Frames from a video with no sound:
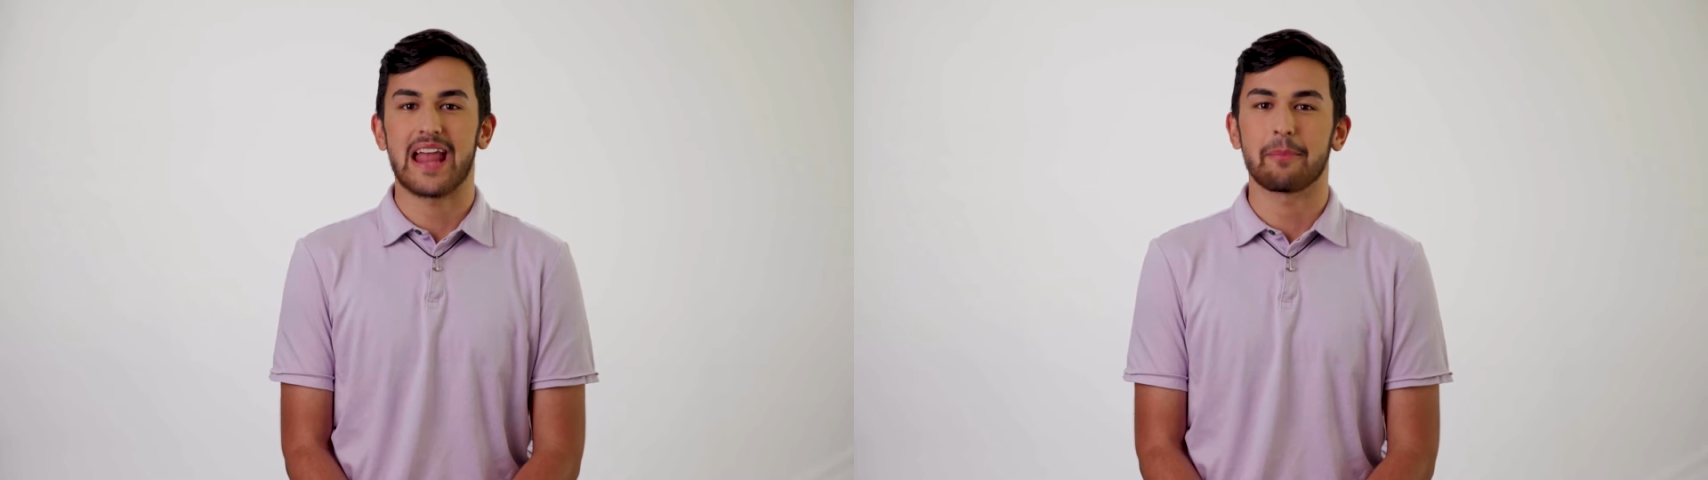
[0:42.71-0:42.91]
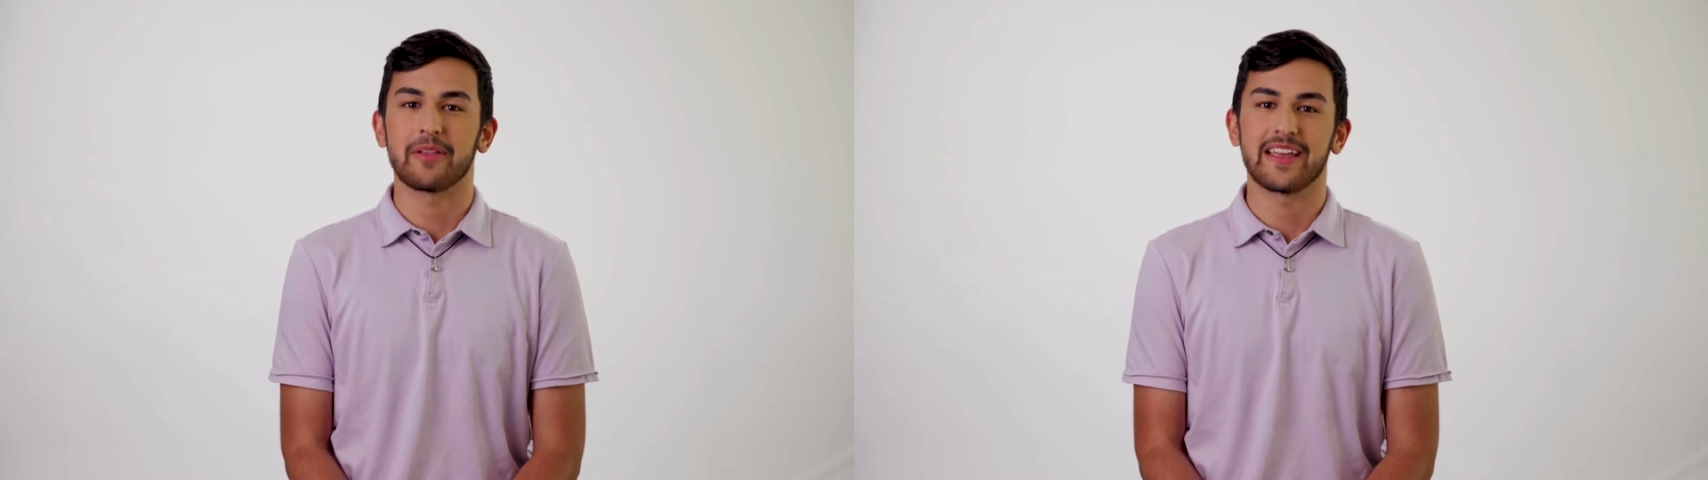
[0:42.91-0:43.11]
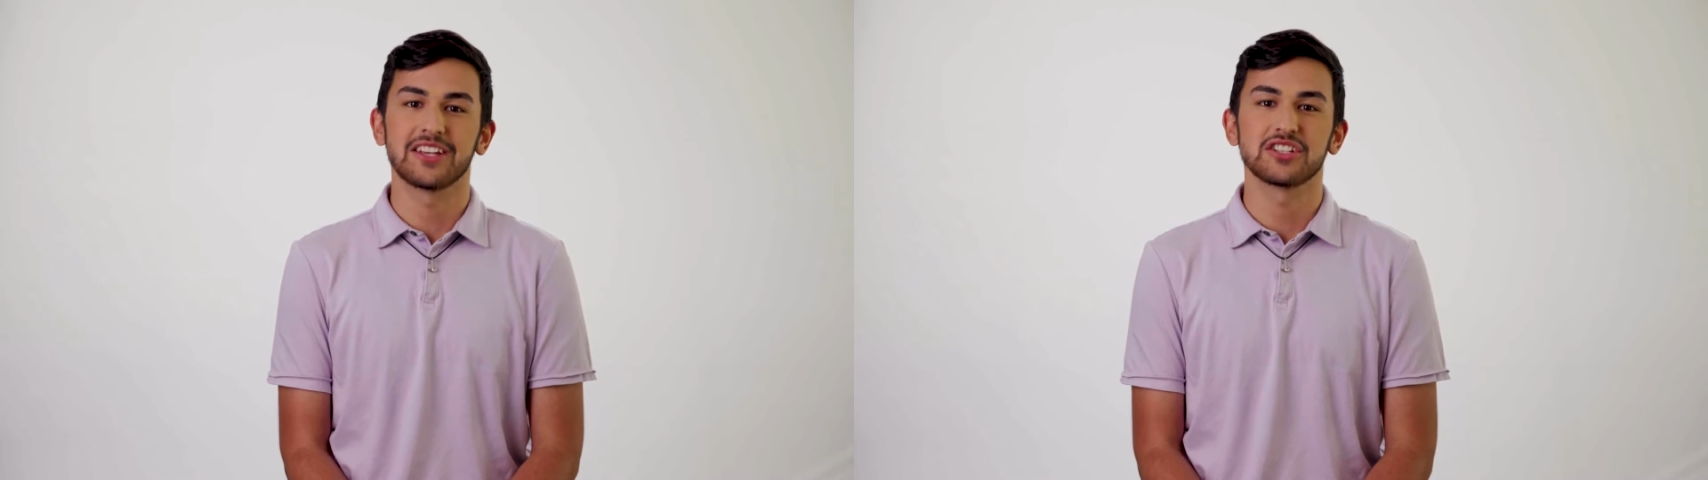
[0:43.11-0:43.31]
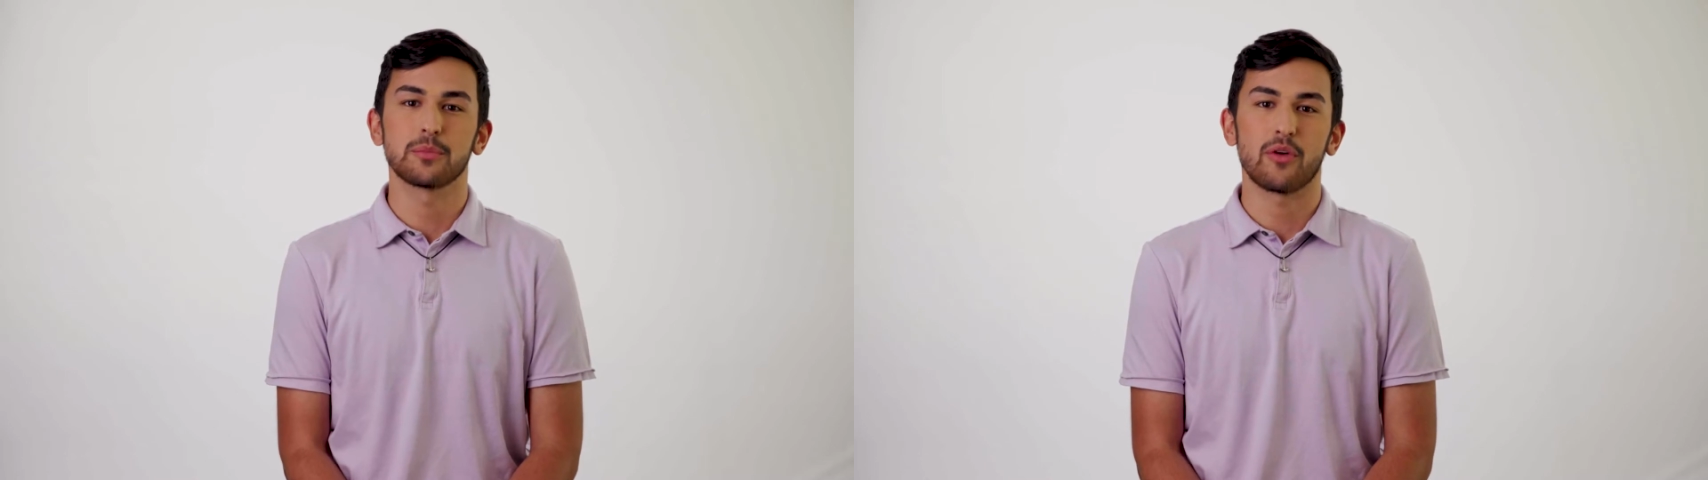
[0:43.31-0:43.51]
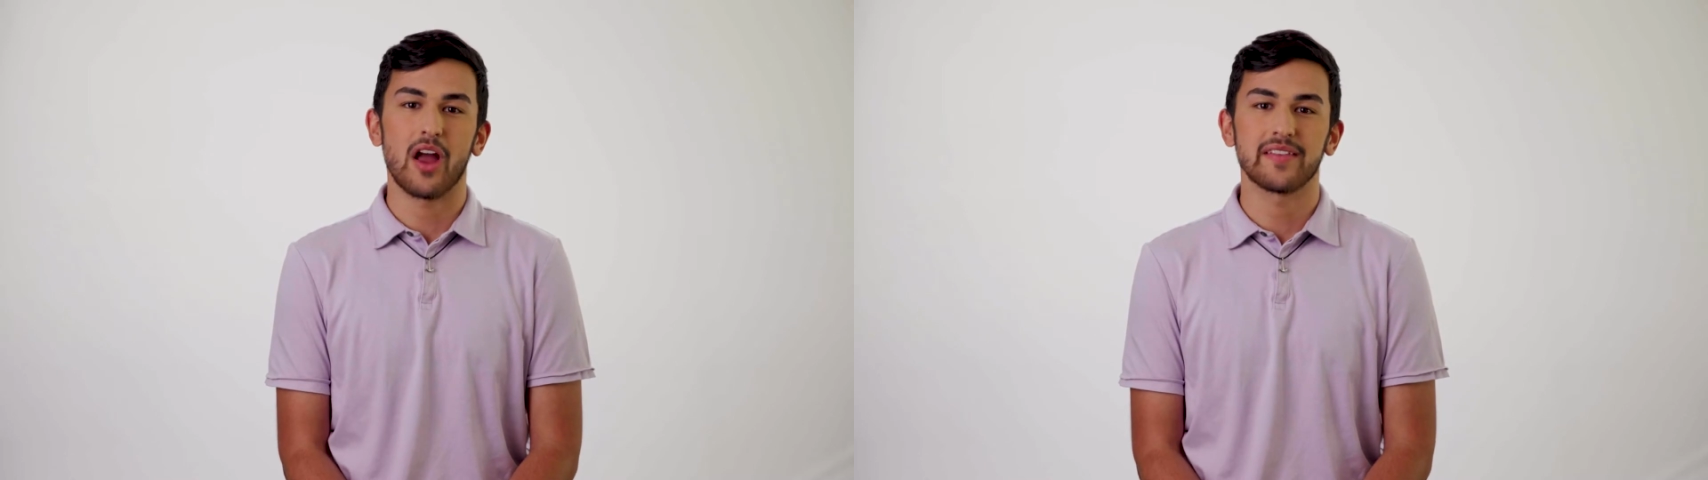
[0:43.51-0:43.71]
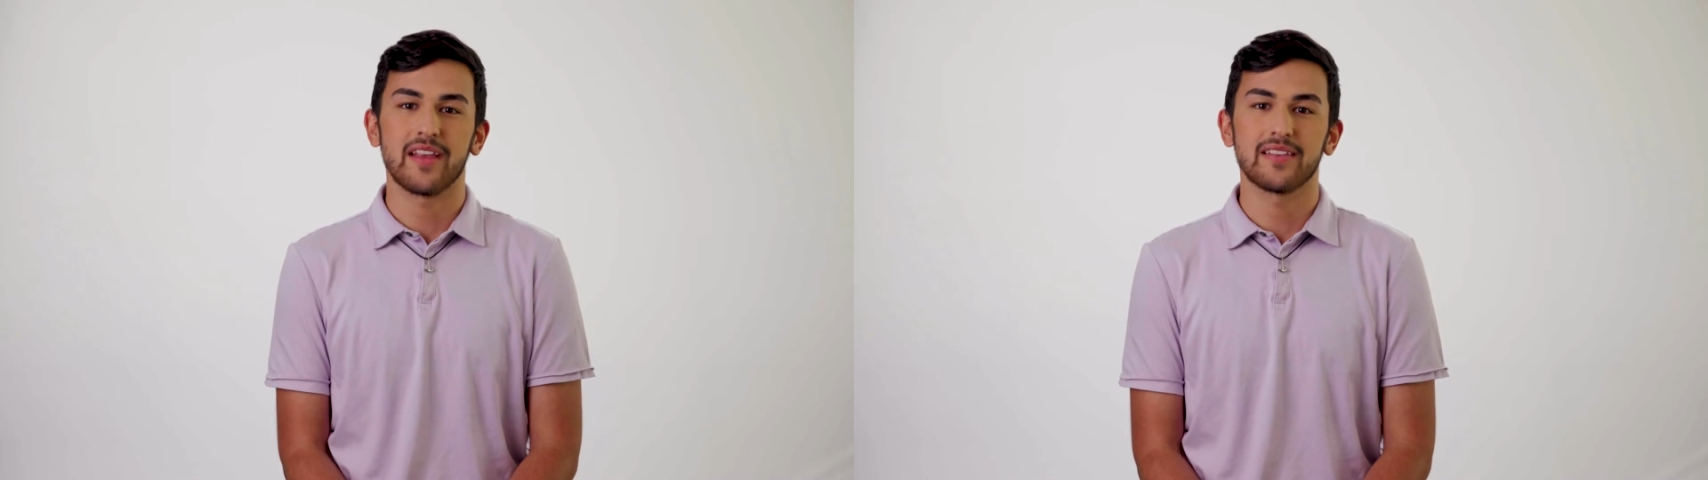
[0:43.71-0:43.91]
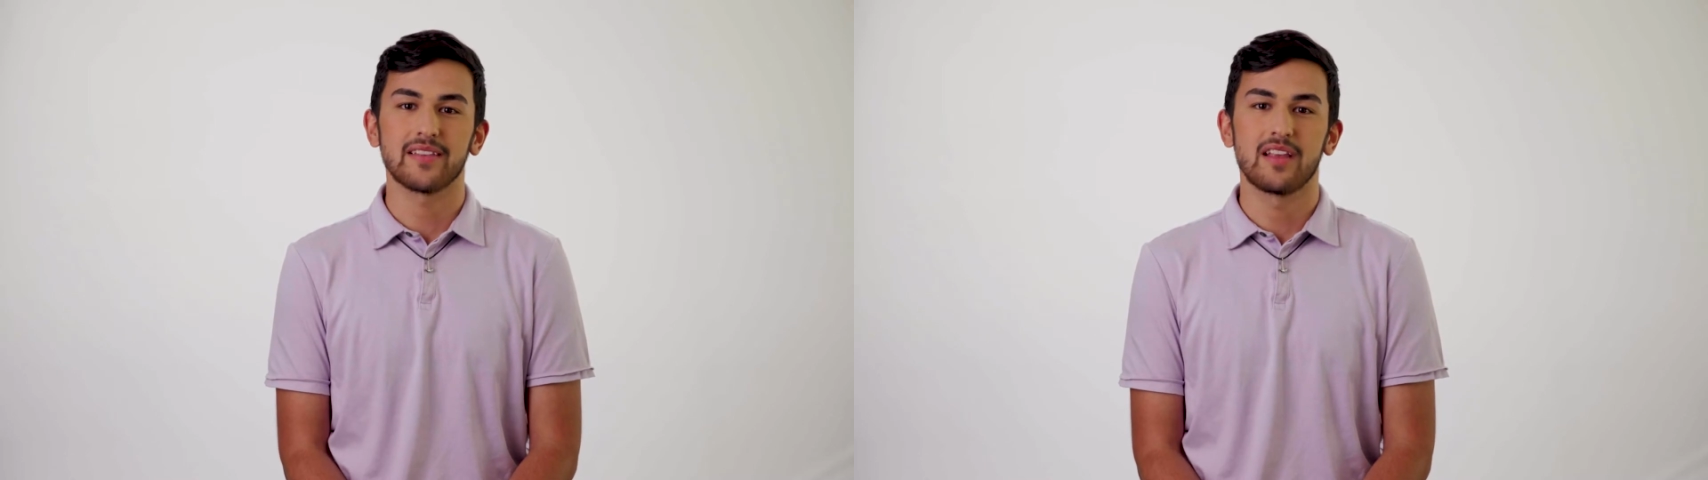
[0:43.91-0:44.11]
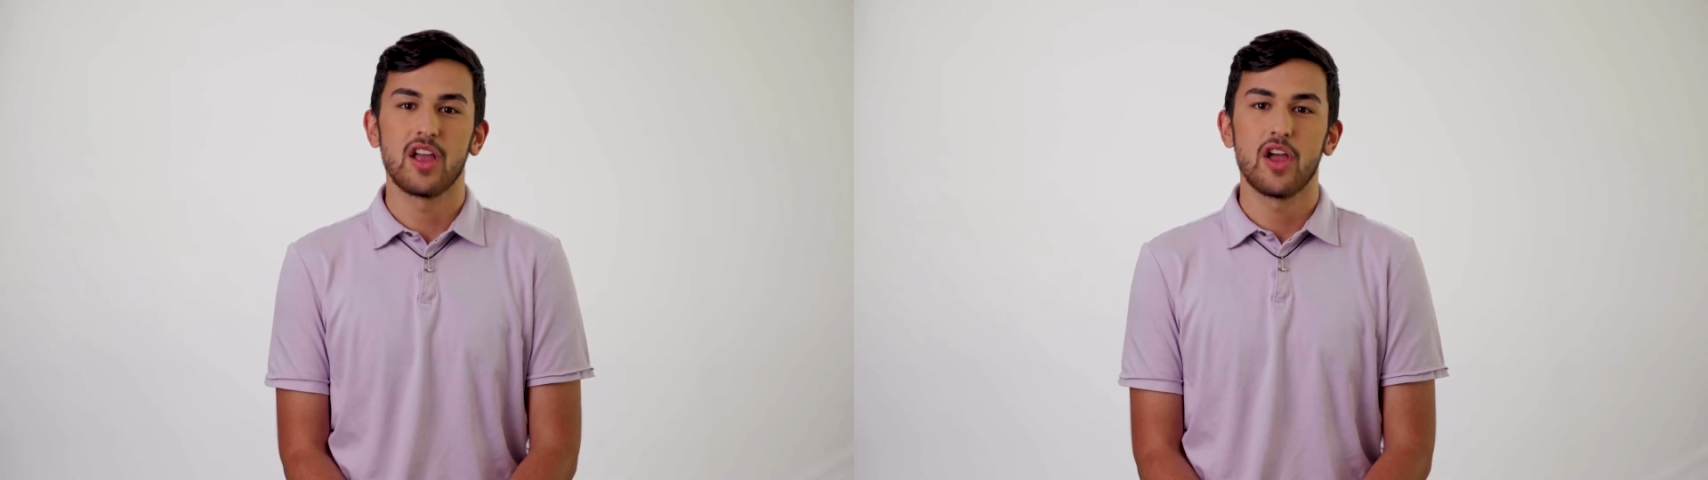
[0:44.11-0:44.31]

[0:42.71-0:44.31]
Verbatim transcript: application process,